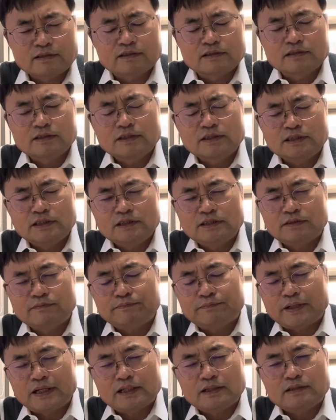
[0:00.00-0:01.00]
the condition
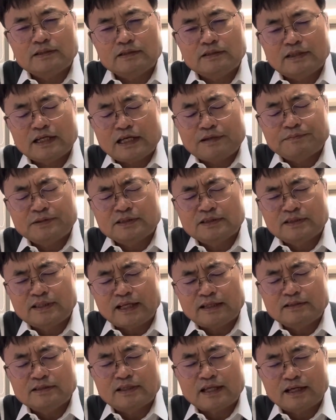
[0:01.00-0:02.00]
by the Labor
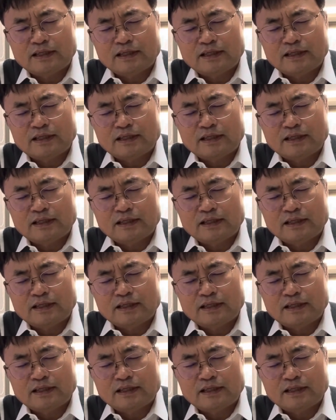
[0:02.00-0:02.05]
Standard